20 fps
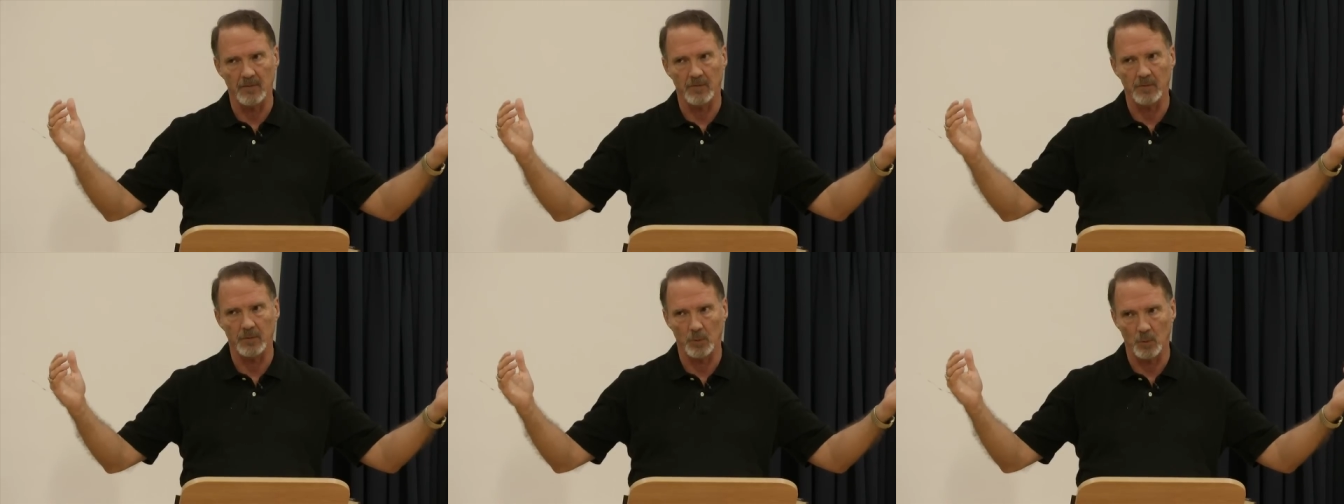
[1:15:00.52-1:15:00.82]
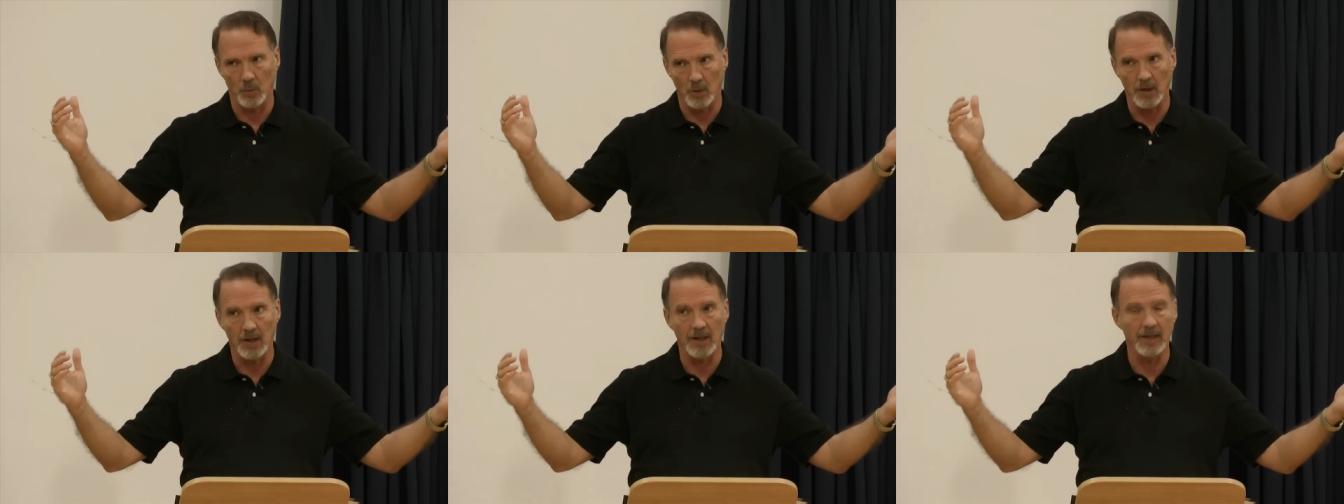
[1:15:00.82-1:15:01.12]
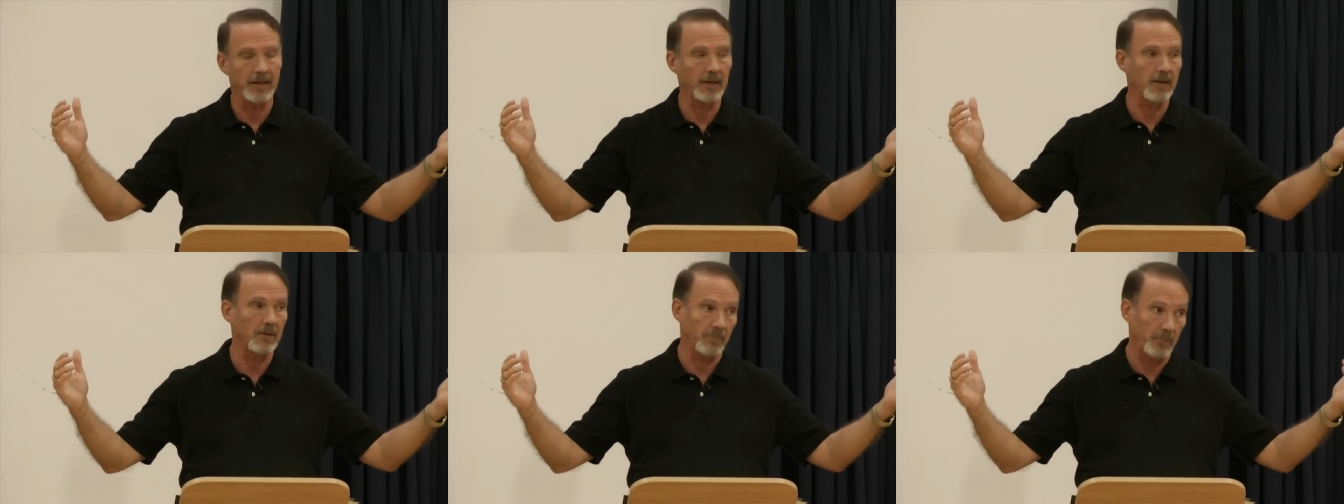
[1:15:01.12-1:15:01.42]
if you
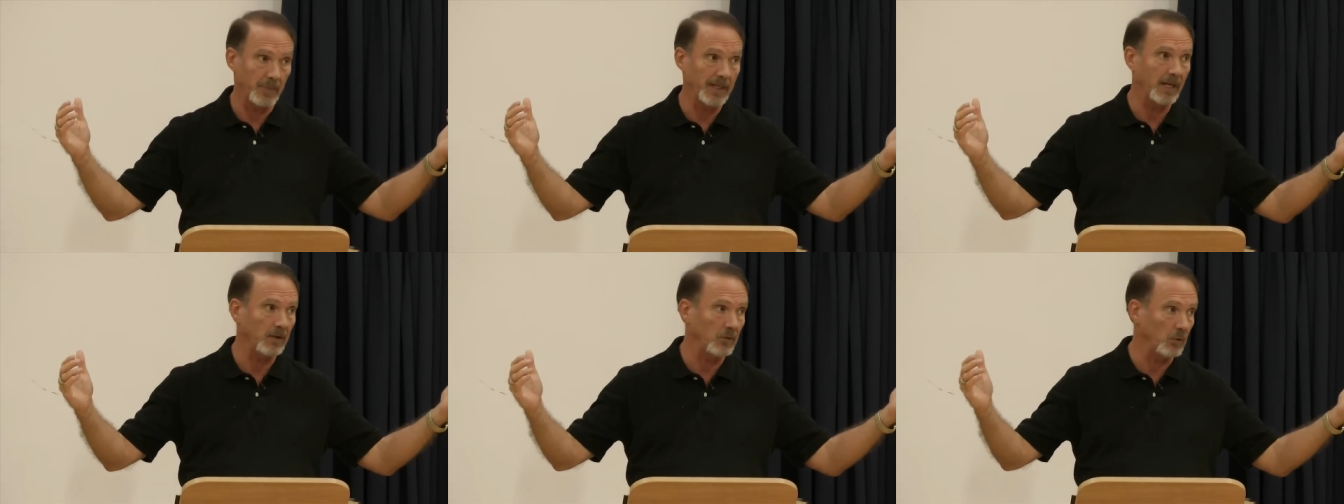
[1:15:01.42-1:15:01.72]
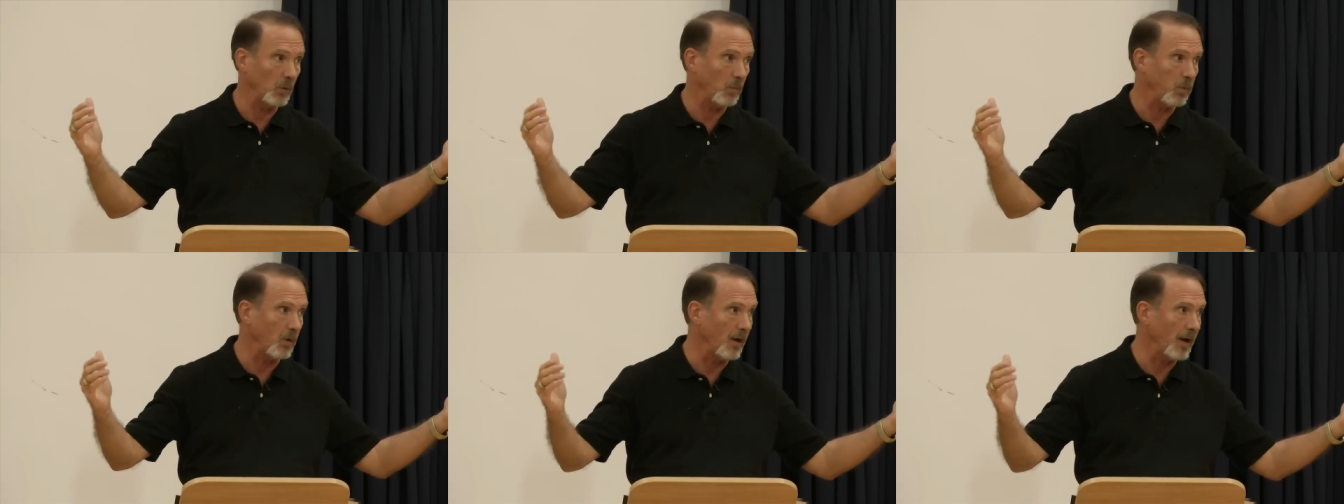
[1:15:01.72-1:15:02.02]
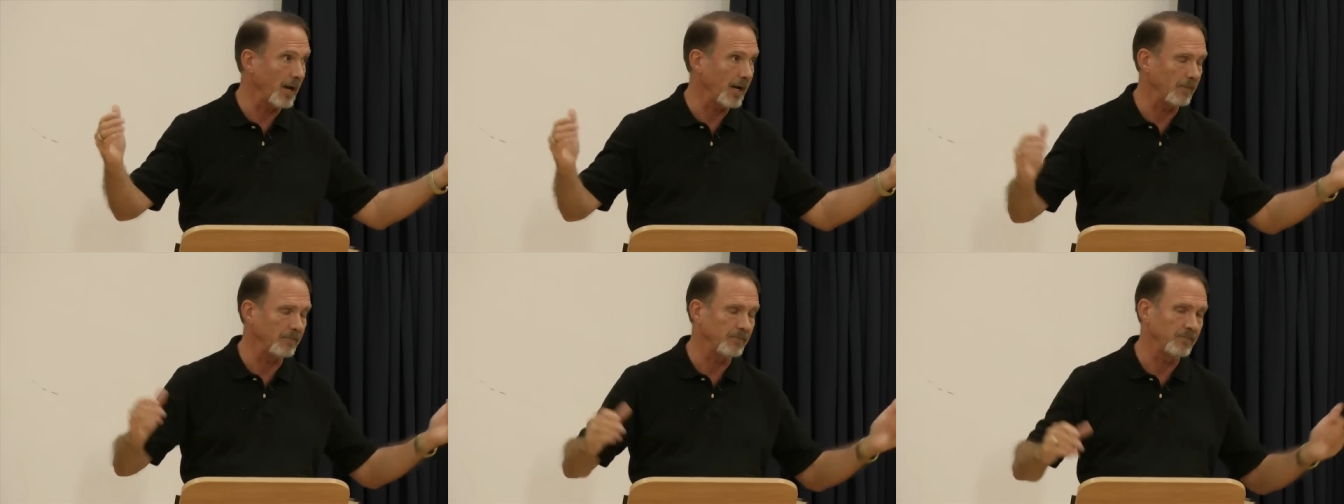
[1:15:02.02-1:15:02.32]
really begin to
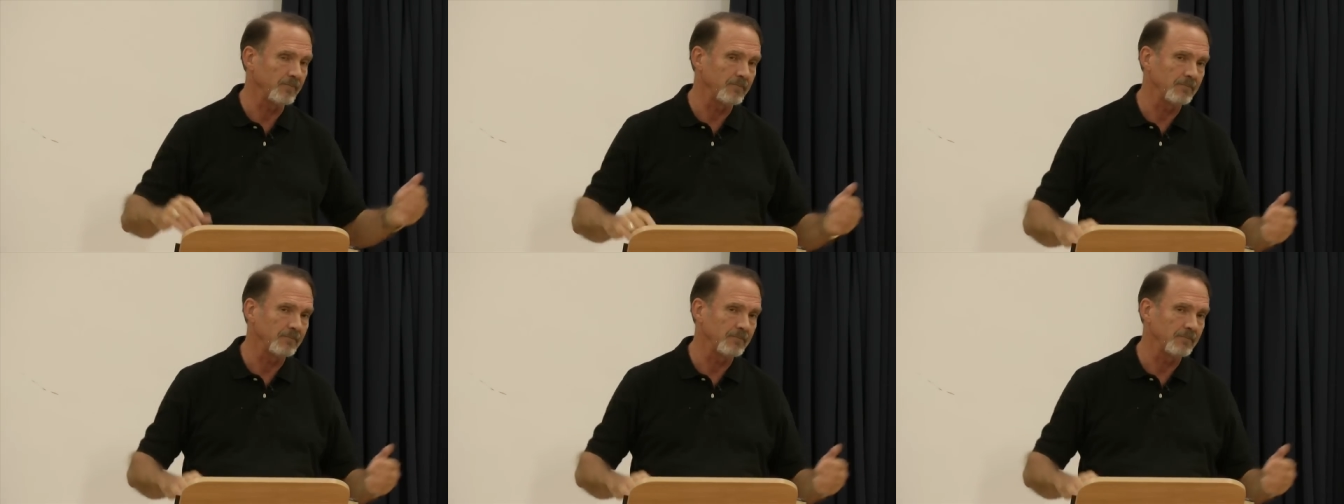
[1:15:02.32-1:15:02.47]
apply it.